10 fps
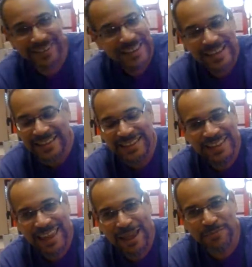I
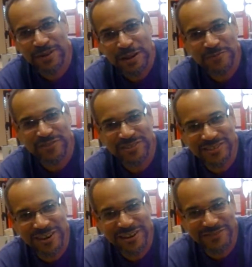can't but help feel
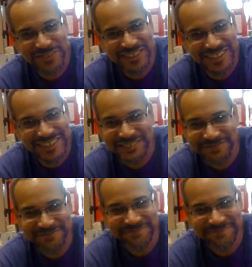sorry for the kid.